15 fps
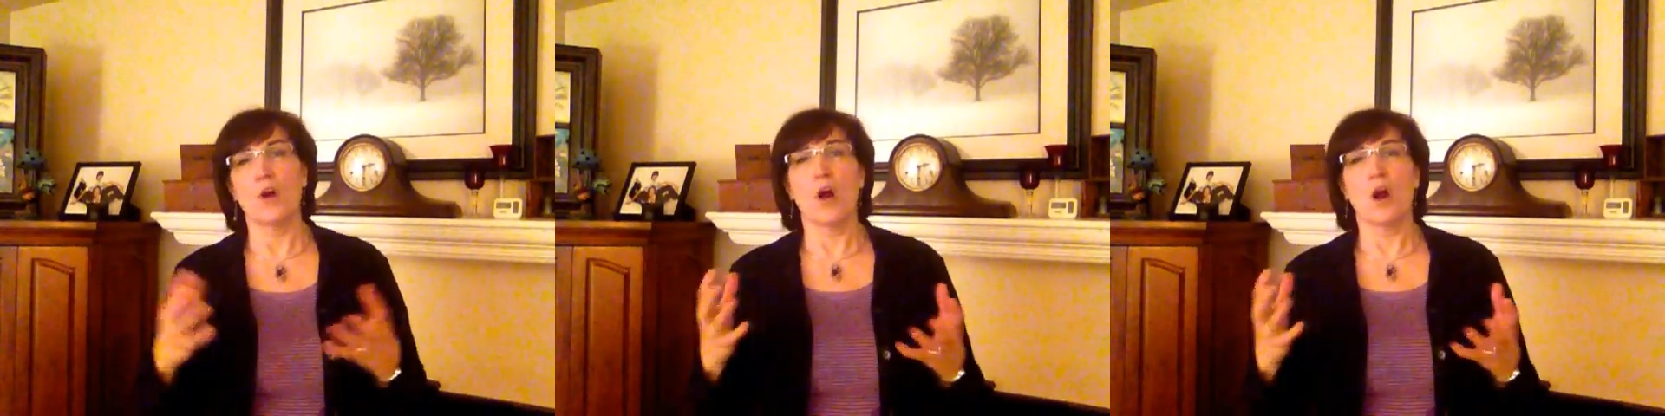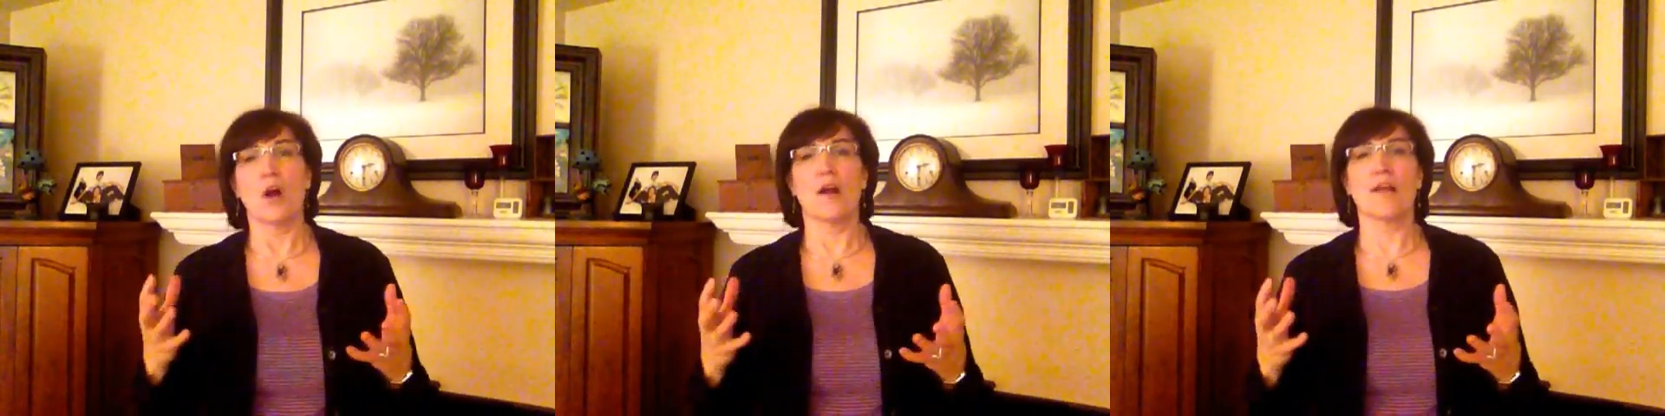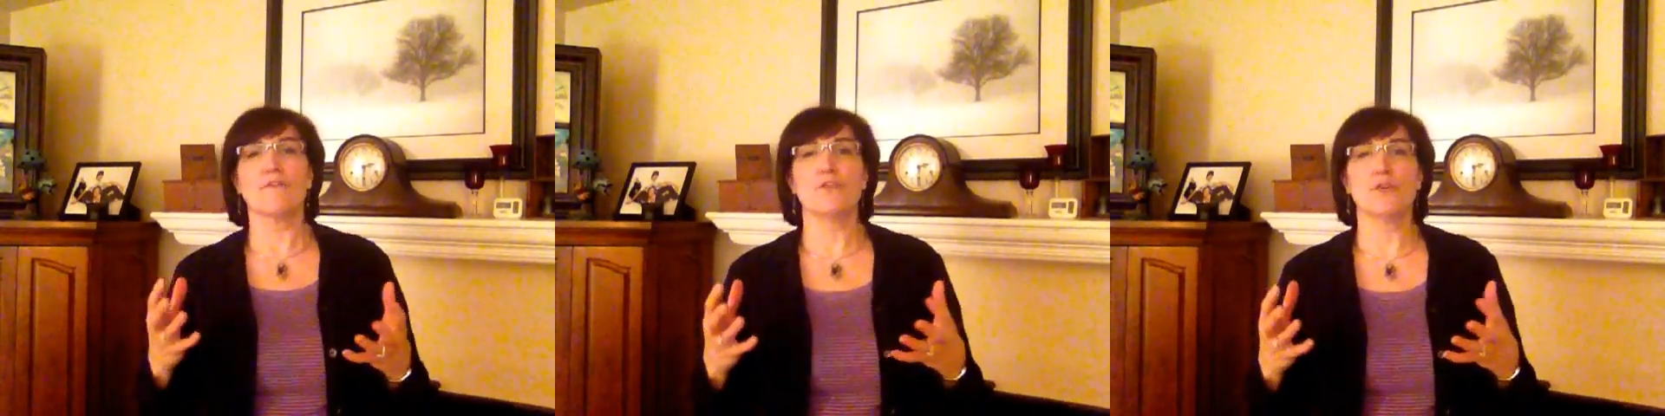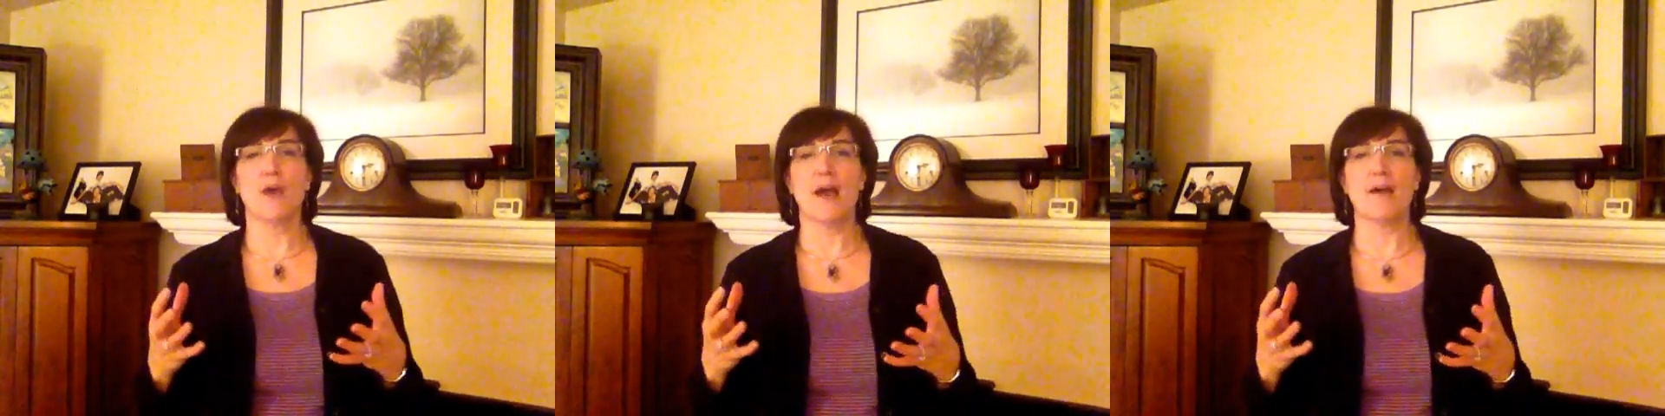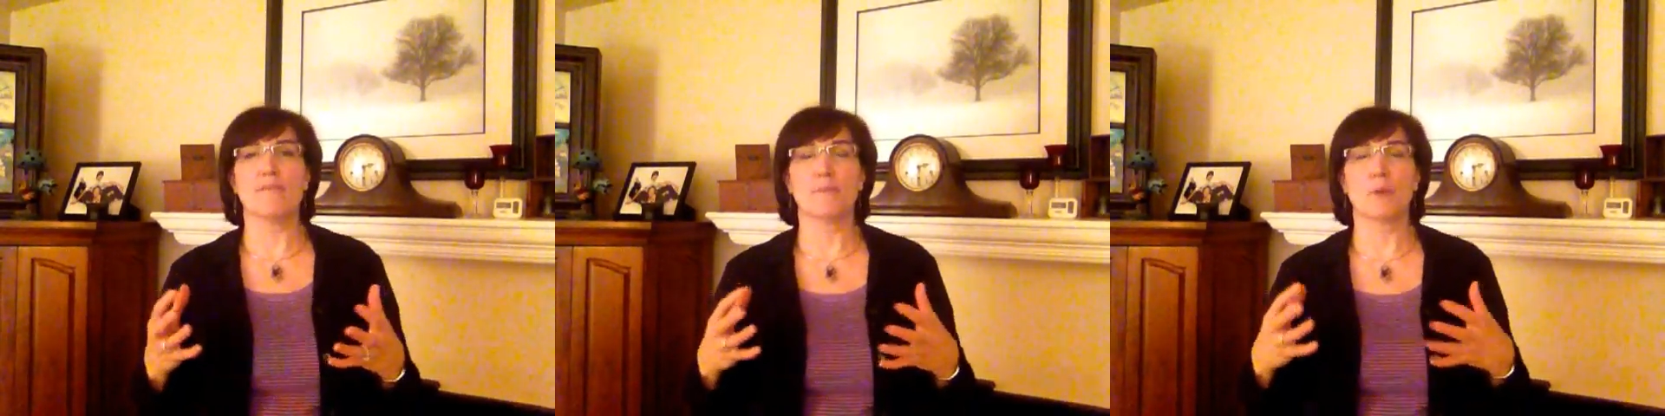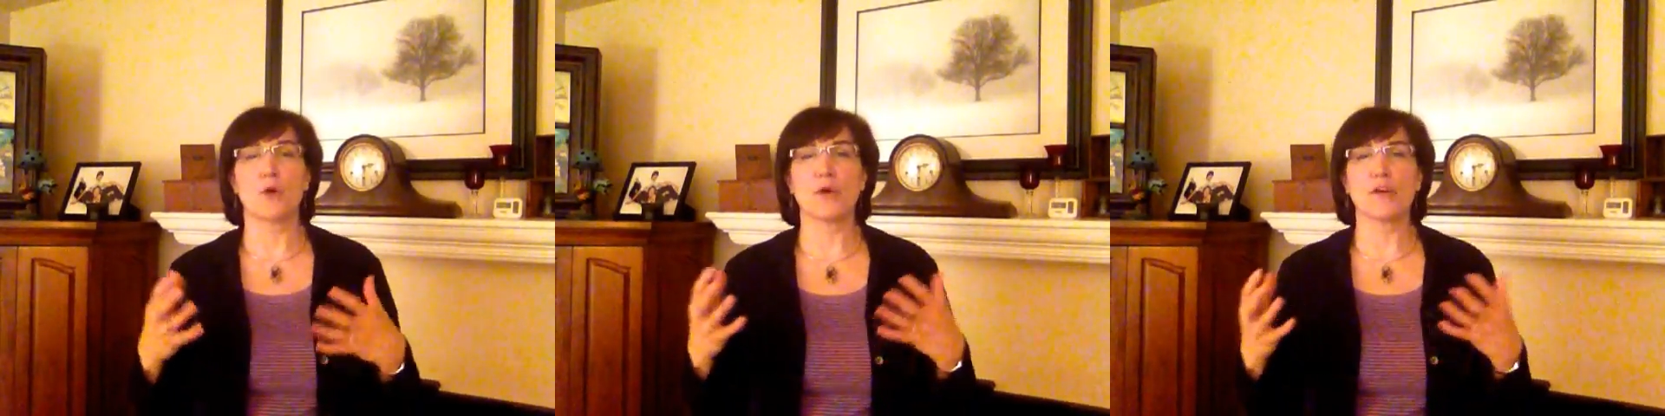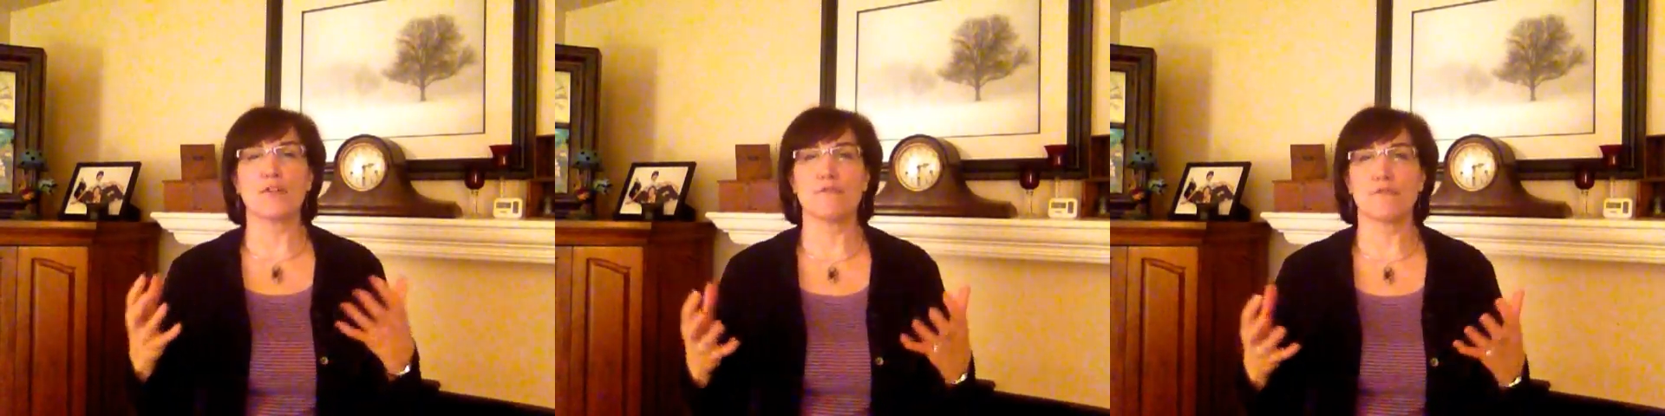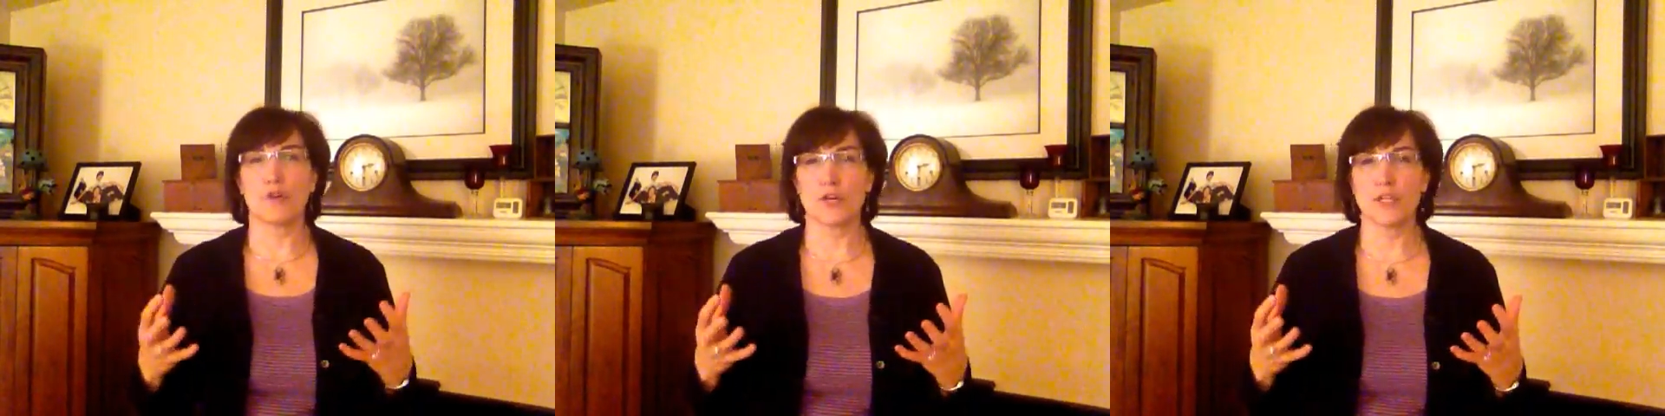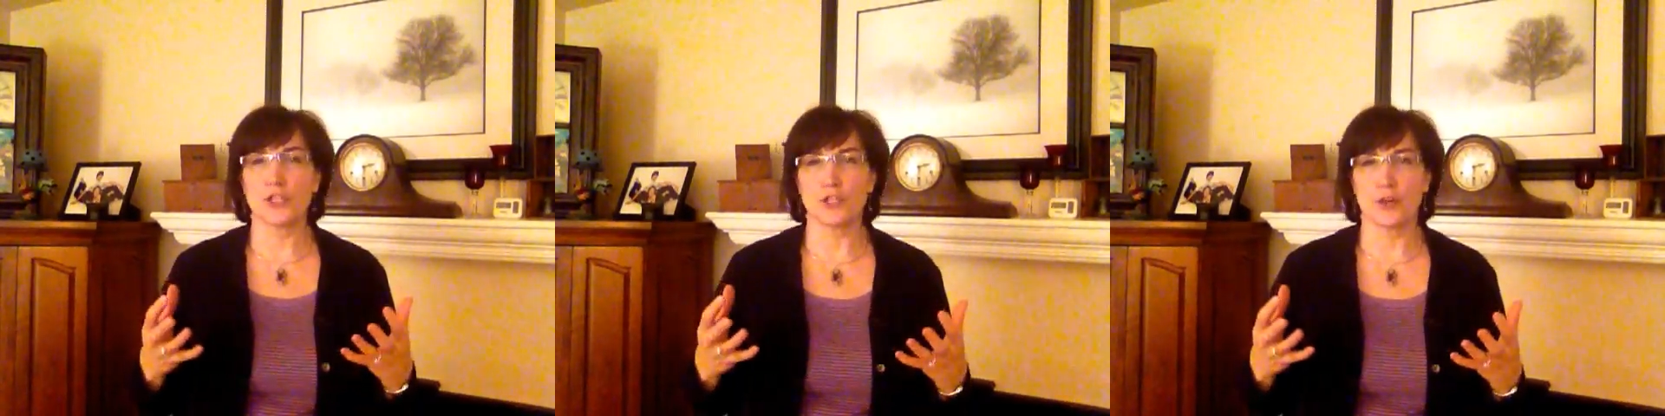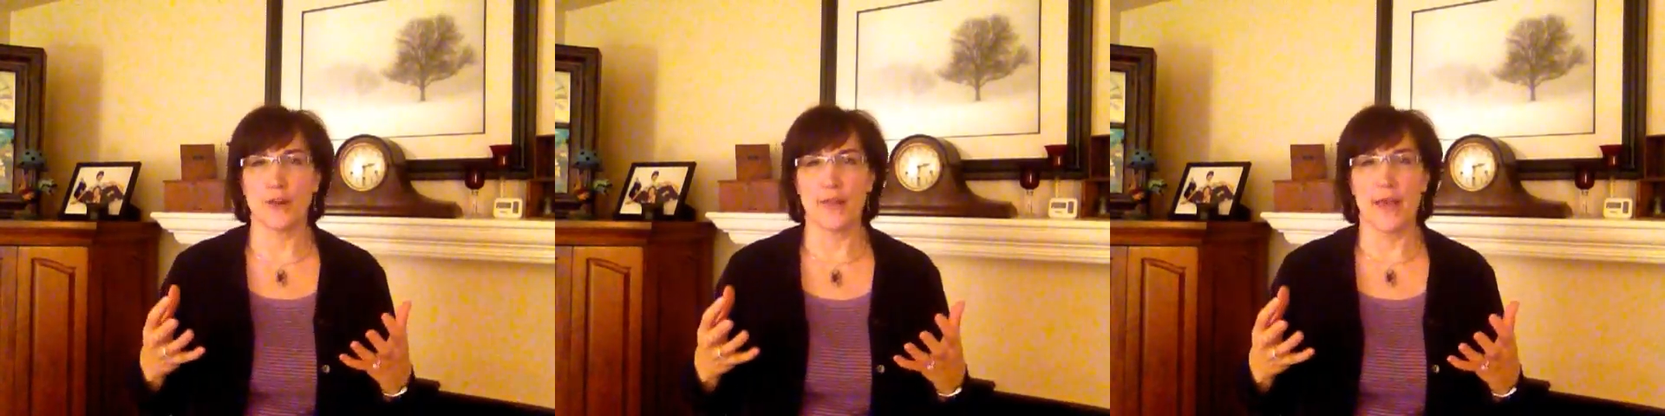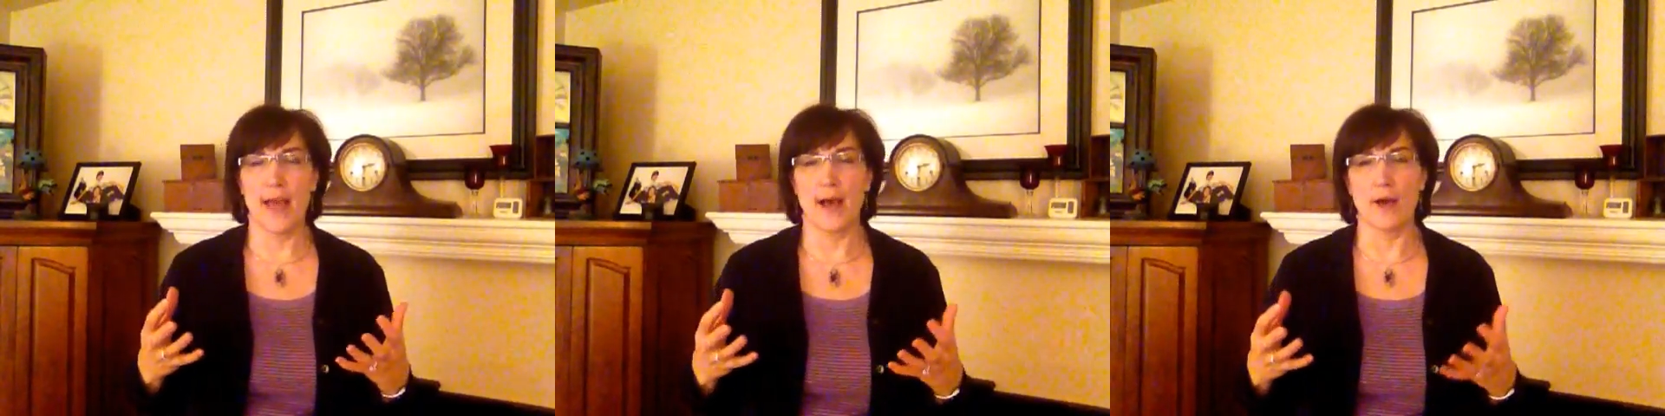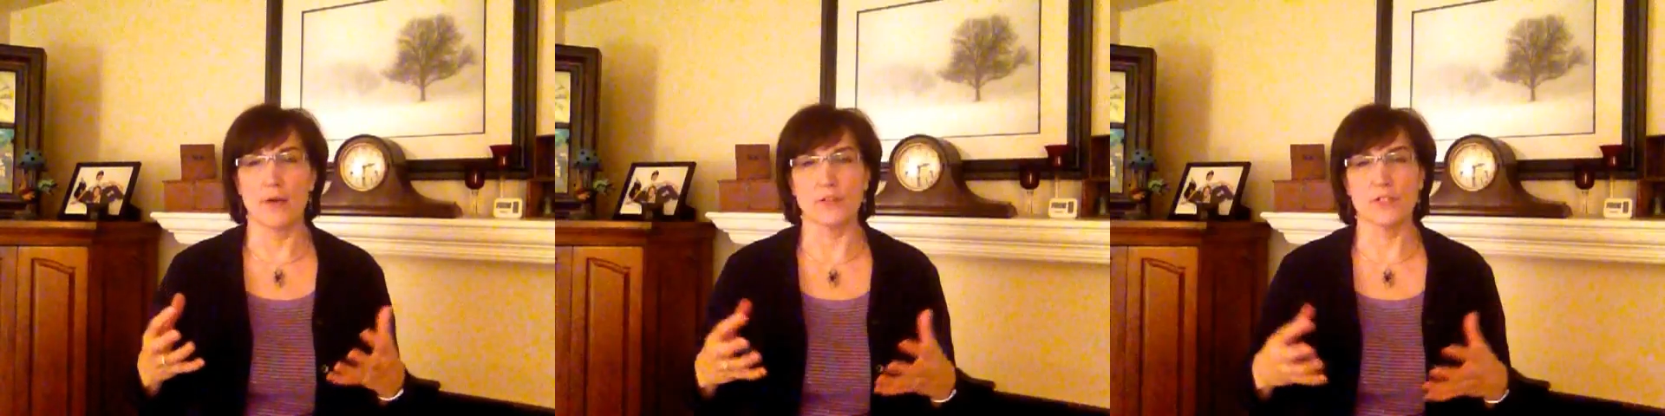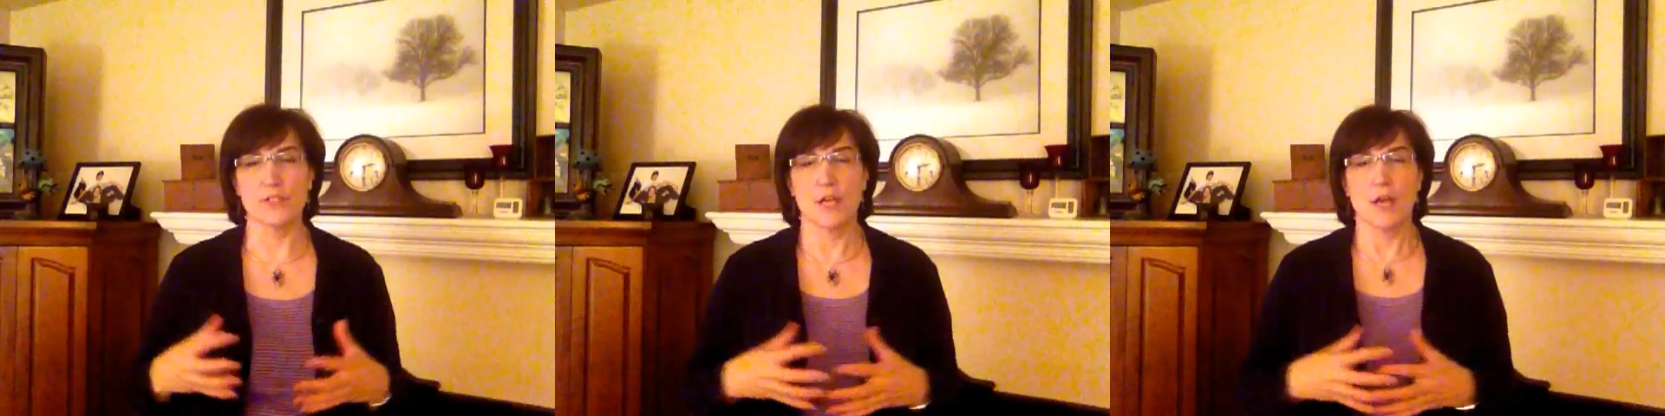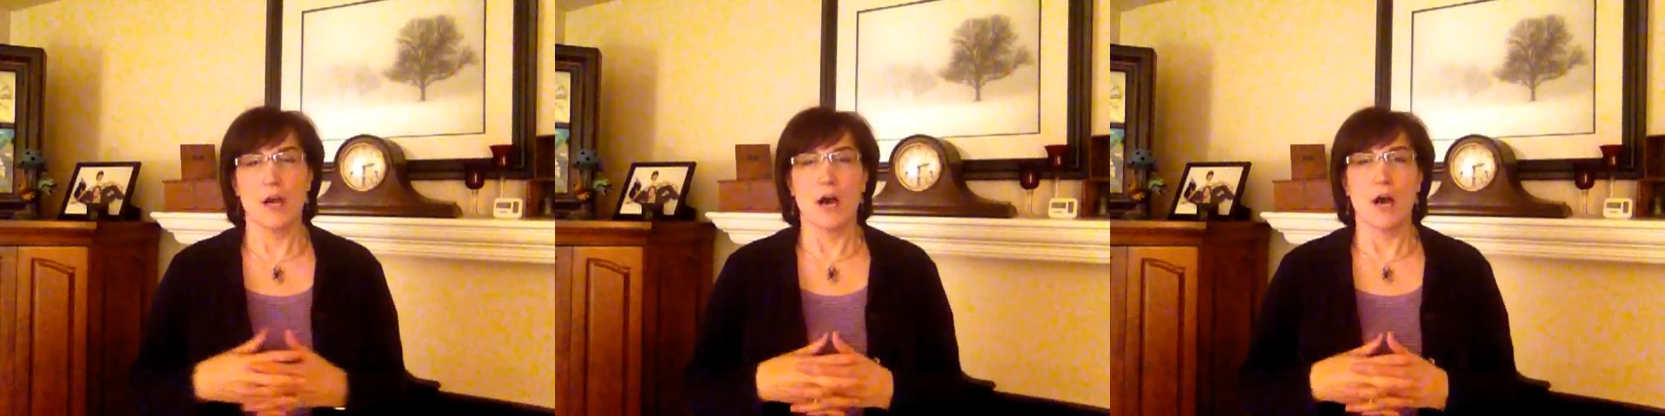are if you have broken furniture in the house.